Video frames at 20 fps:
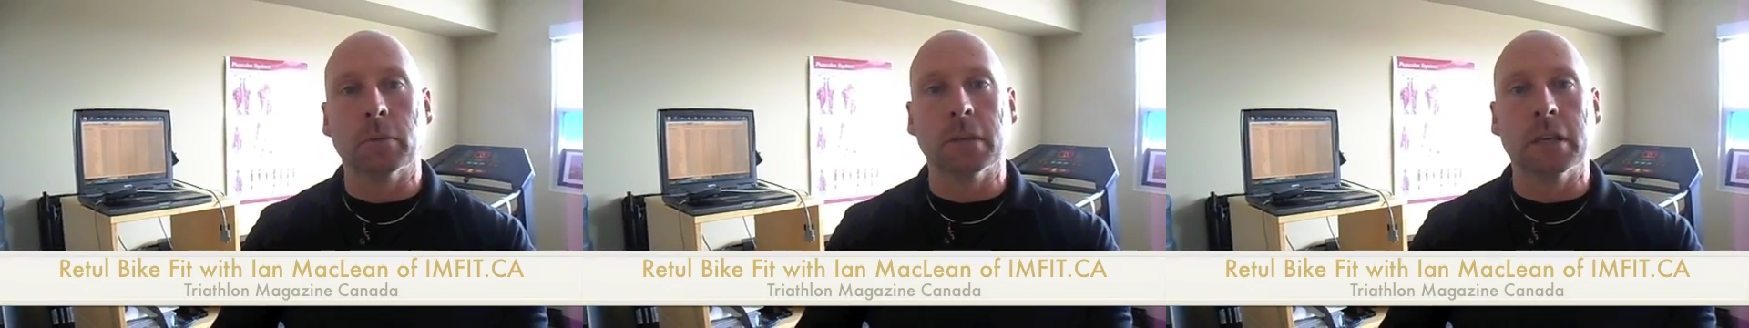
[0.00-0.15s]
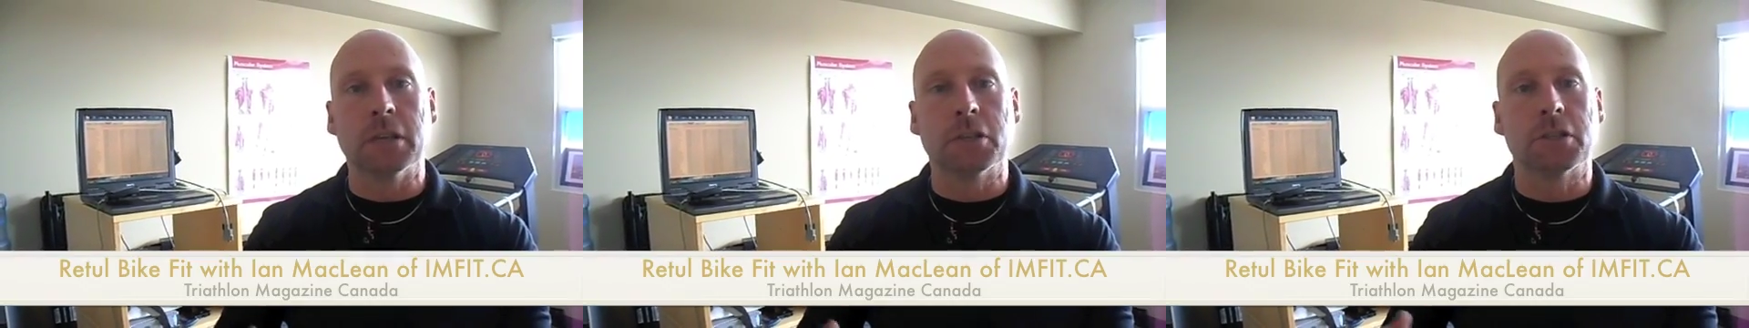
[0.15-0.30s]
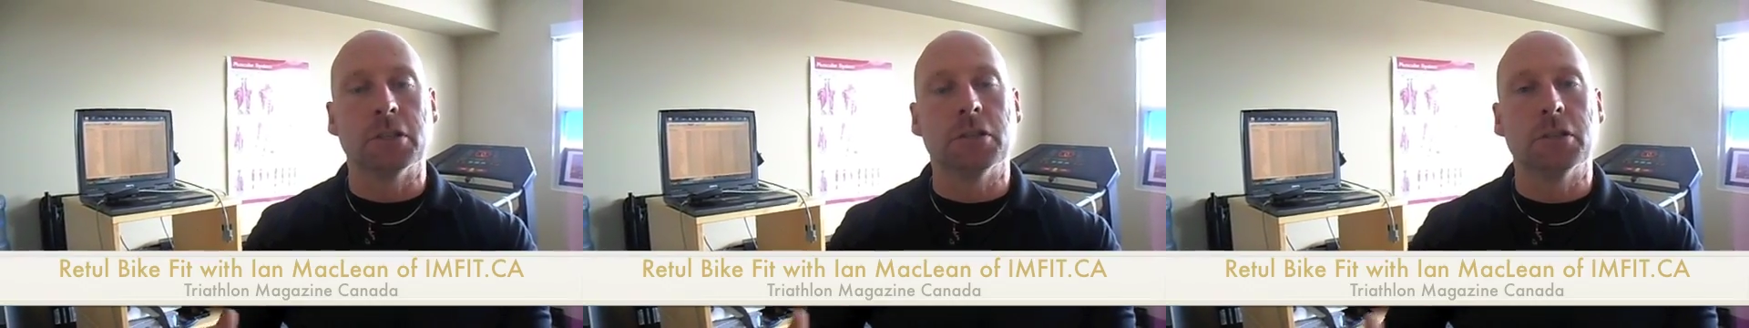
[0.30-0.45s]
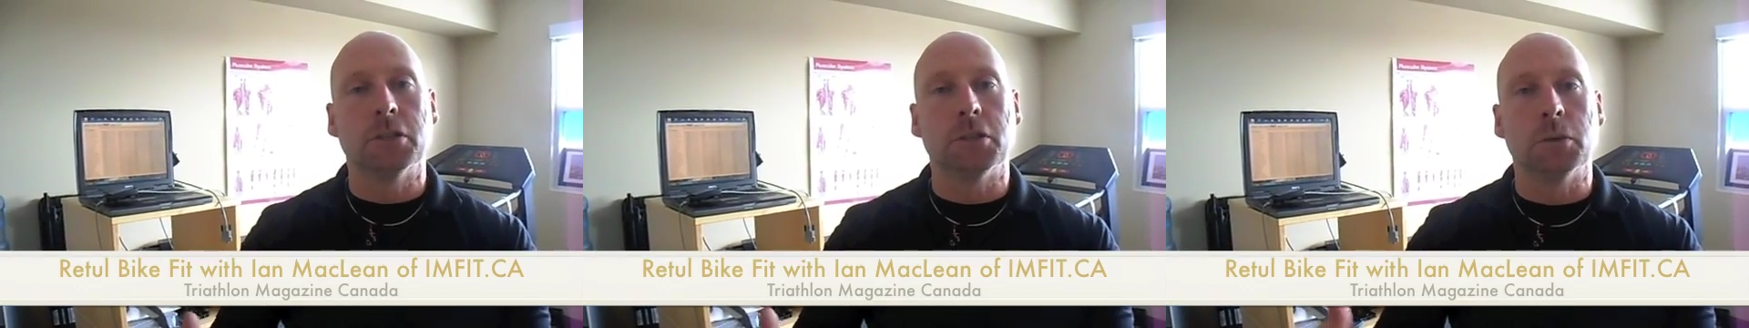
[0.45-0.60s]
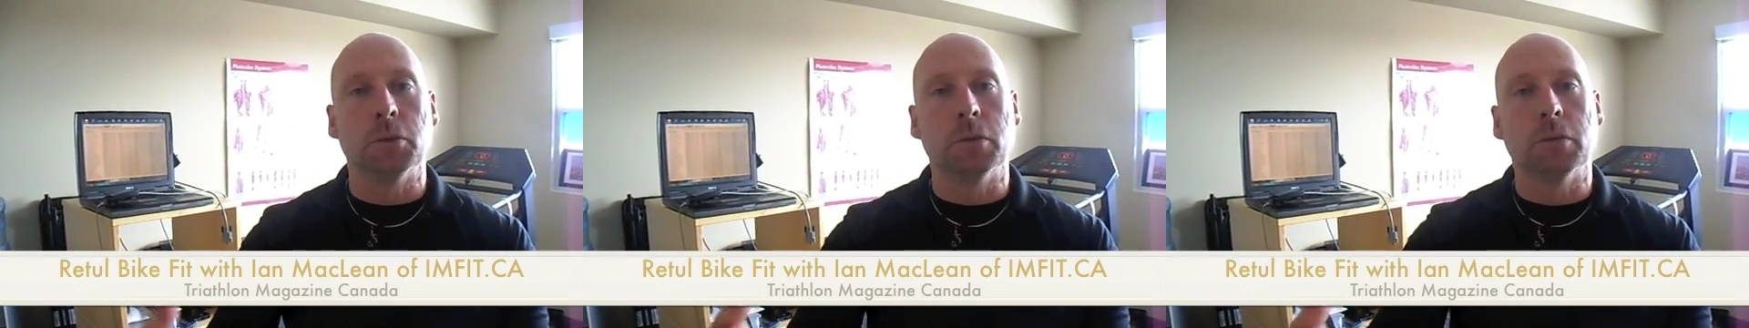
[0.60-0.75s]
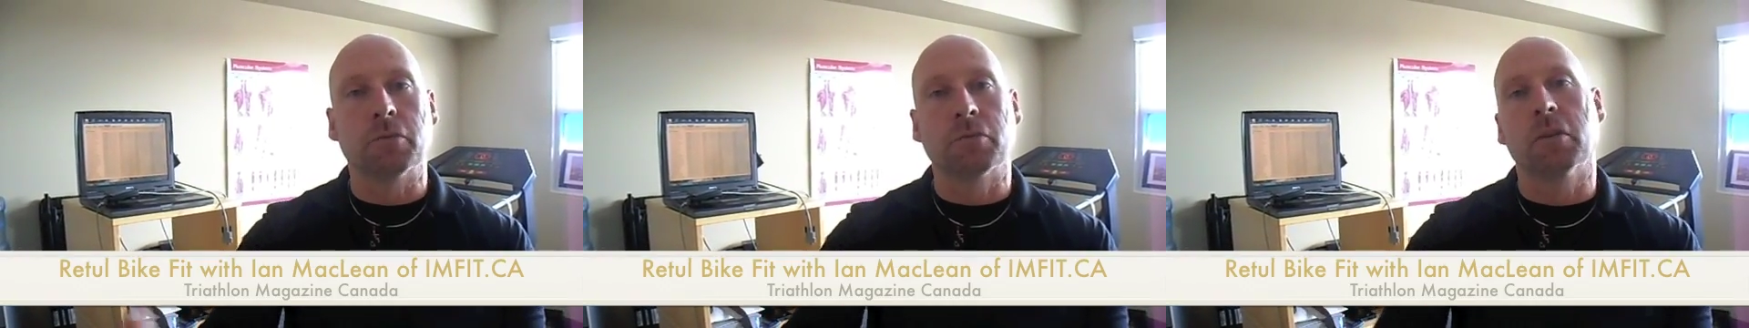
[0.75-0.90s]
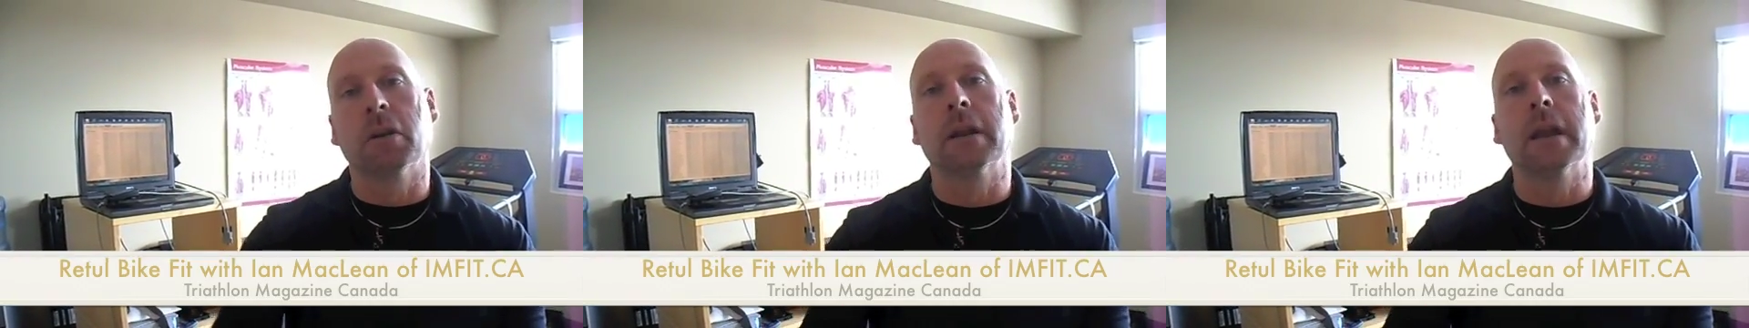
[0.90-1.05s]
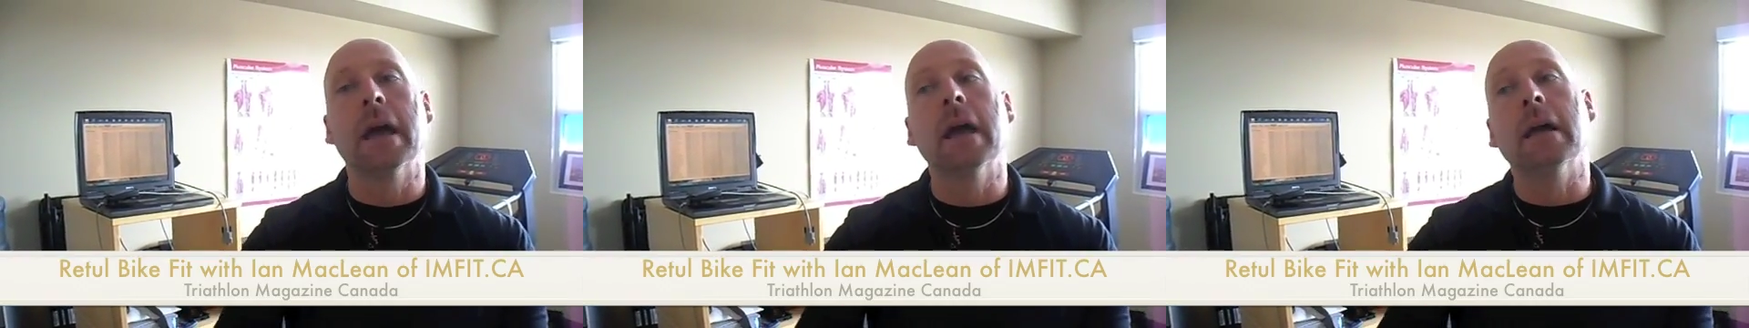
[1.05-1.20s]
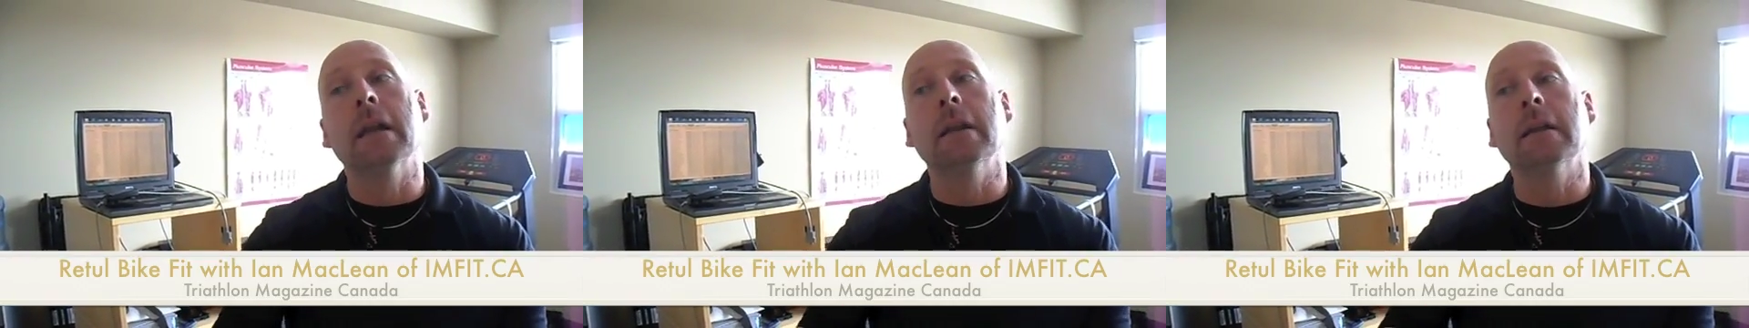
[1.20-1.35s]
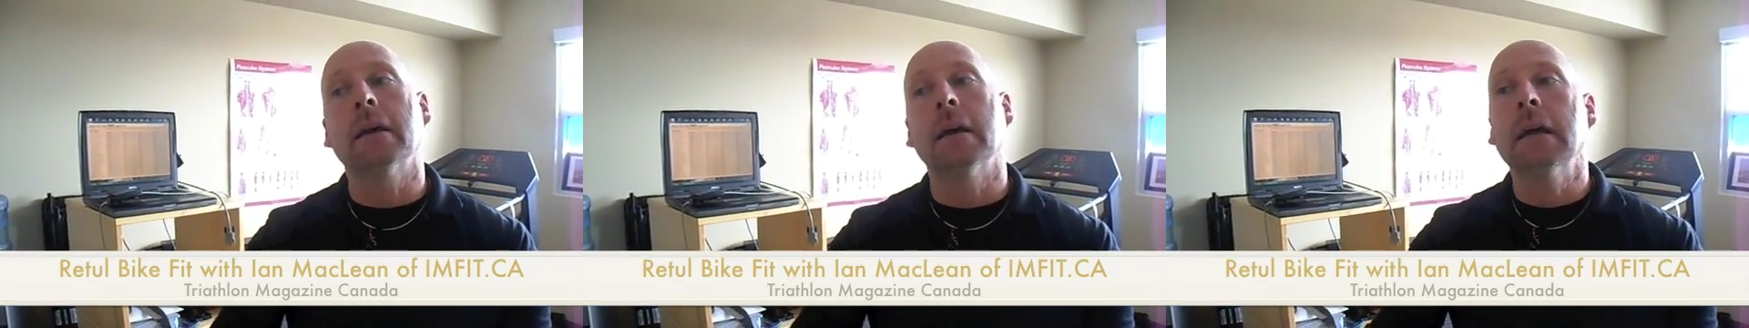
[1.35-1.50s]
relation to the front
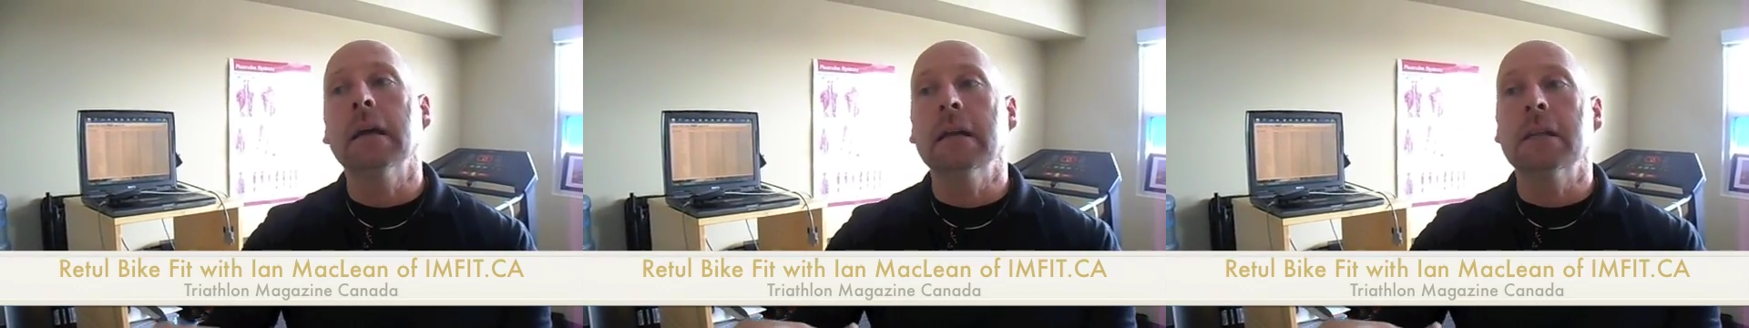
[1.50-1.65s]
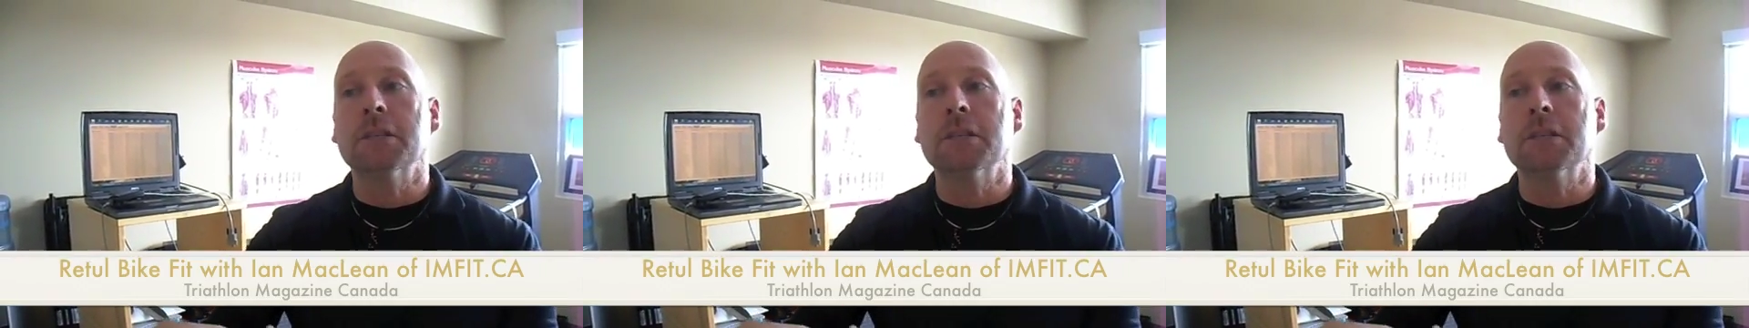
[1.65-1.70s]
end,